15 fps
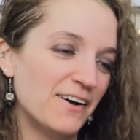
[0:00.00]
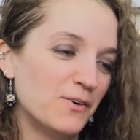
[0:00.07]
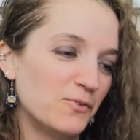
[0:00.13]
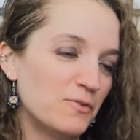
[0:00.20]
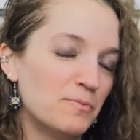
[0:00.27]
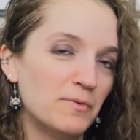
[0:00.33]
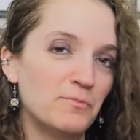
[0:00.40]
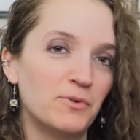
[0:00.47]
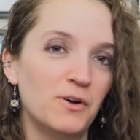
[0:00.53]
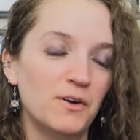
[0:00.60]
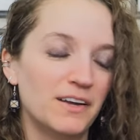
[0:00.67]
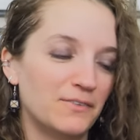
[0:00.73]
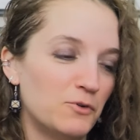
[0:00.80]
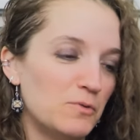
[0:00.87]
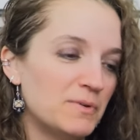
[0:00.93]
we've
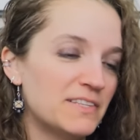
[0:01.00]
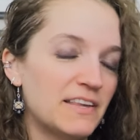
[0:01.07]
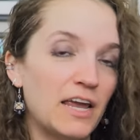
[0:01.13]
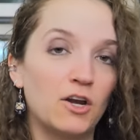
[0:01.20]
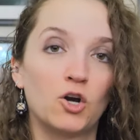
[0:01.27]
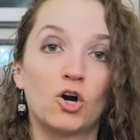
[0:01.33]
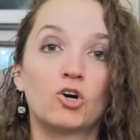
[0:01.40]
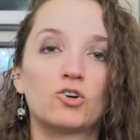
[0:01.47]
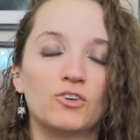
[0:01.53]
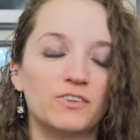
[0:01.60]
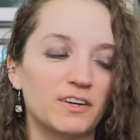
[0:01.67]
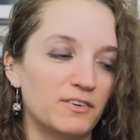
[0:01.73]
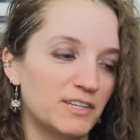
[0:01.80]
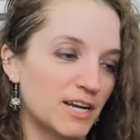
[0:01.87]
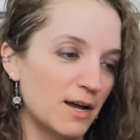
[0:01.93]
been saying nargles
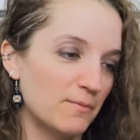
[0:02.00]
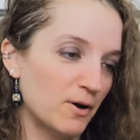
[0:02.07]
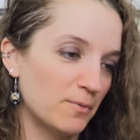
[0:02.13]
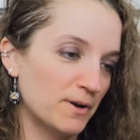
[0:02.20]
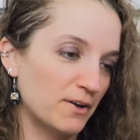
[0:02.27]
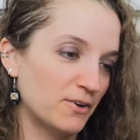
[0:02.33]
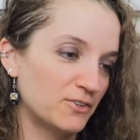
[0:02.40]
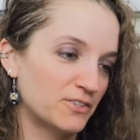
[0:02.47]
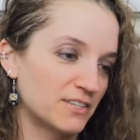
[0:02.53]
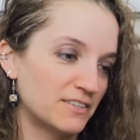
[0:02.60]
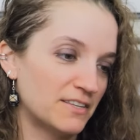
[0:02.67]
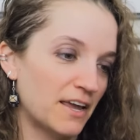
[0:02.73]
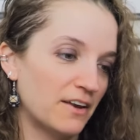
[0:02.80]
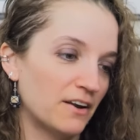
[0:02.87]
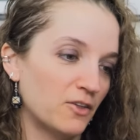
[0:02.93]
every time Aubrey goes to
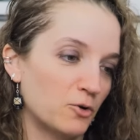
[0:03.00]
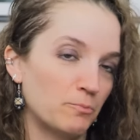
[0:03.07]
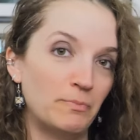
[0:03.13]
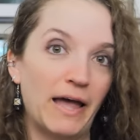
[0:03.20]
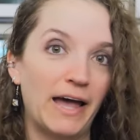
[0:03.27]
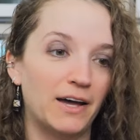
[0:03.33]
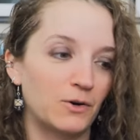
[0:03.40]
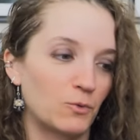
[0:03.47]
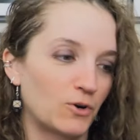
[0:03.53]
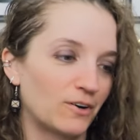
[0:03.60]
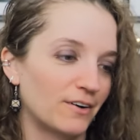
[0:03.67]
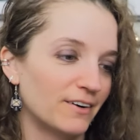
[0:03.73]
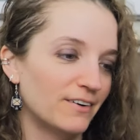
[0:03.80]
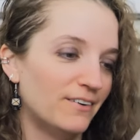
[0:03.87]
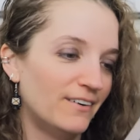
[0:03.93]
say another bad
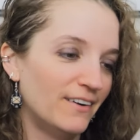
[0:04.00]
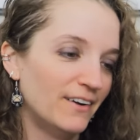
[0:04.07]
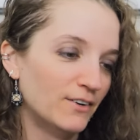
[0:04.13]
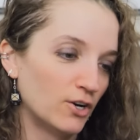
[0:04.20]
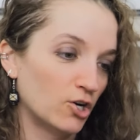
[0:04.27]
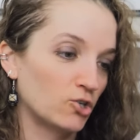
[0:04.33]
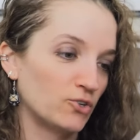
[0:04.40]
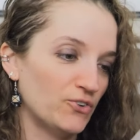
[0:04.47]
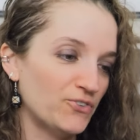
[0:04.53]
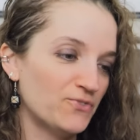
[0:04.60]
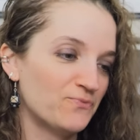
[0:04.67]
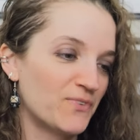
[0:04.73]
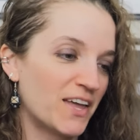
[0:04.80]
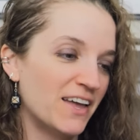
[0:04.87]
word. Nargles.